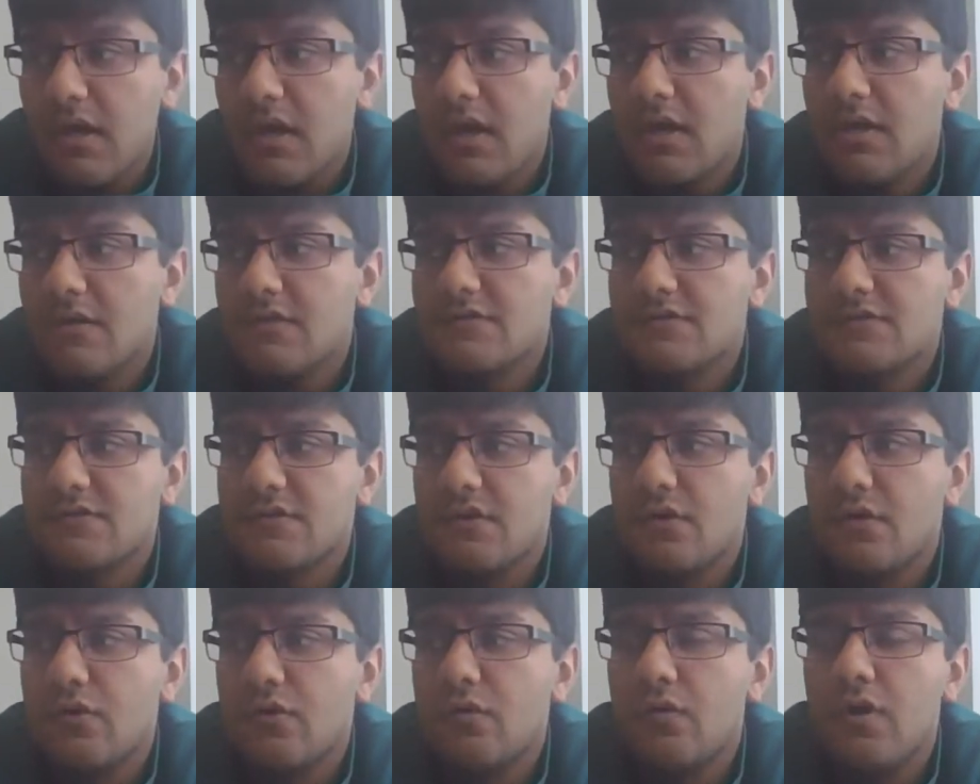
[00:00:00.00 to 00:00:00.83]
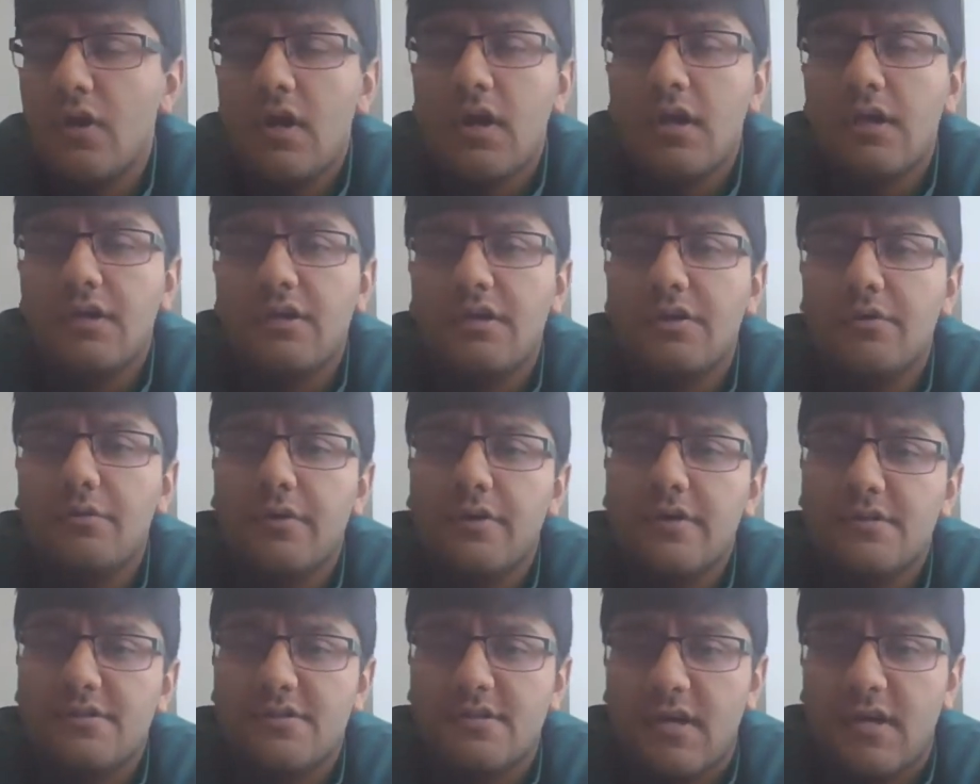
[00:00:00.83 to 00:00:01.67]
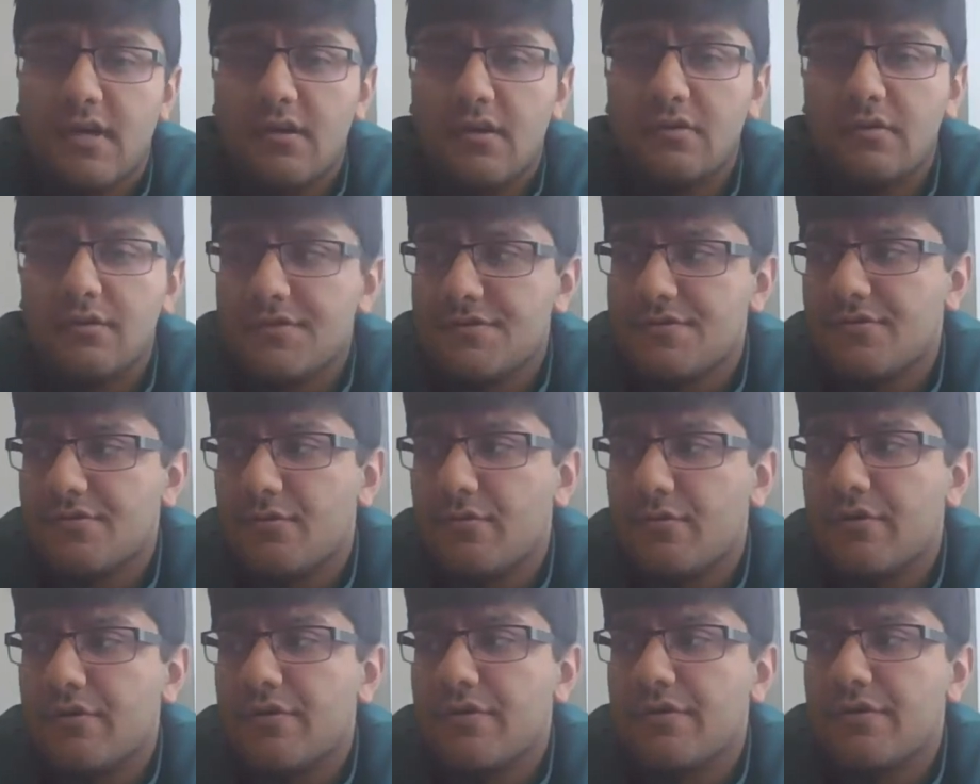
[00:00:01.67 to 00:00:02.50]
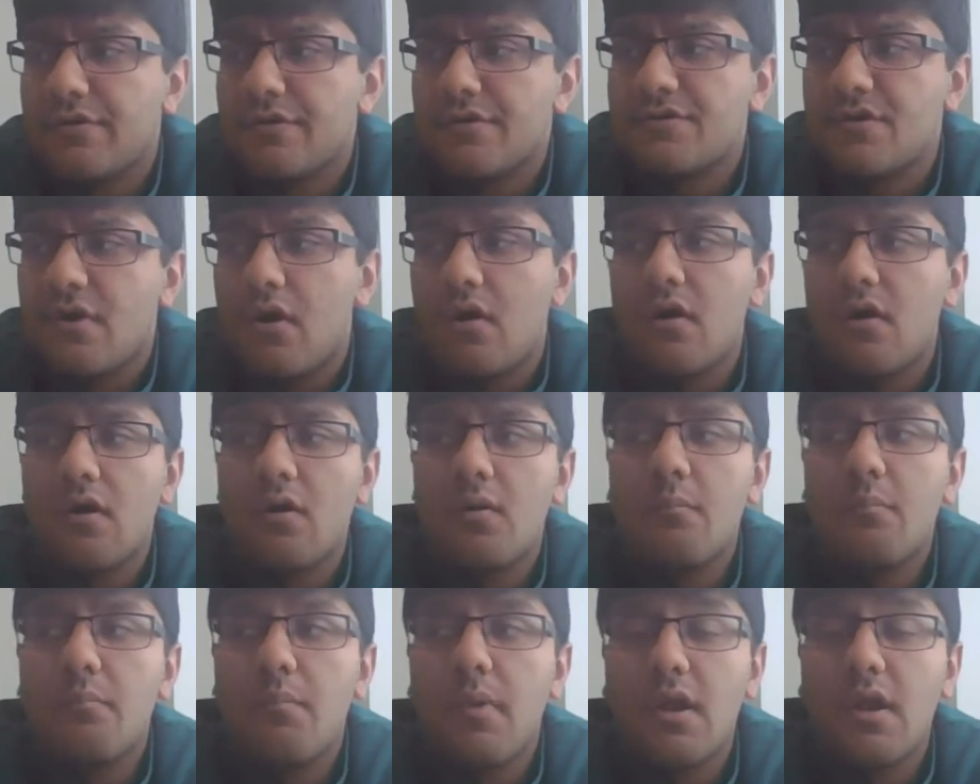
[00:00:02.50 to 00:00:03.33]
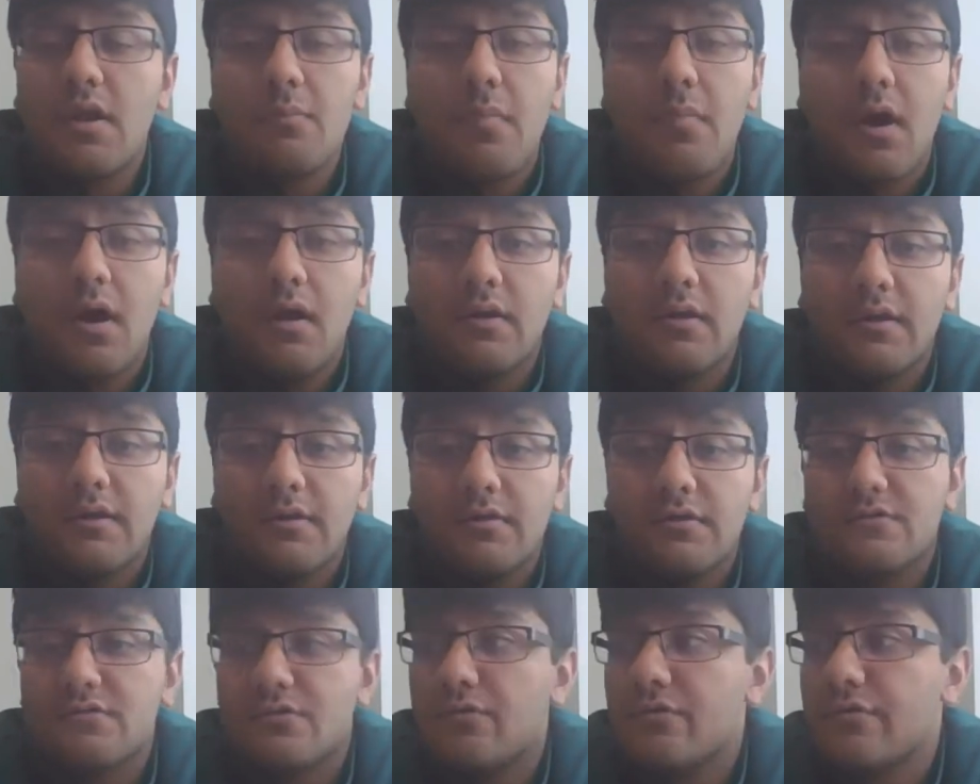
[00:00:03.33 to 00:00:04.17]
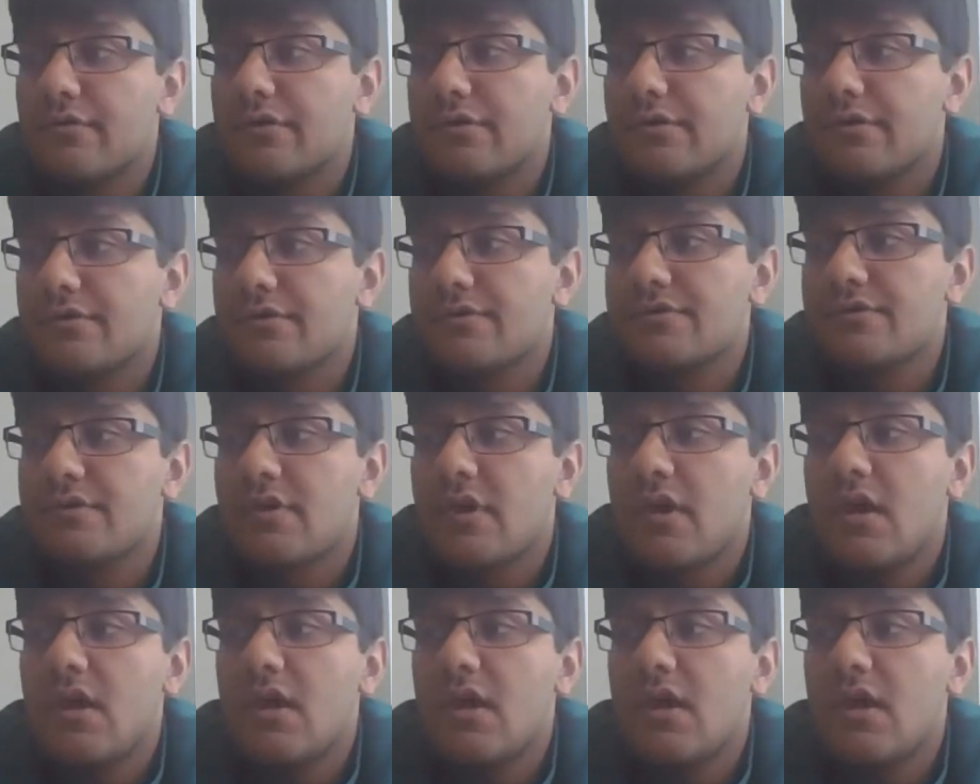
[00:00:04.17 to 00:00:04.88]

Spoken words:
And so urea cycle disorders are metabolic disorders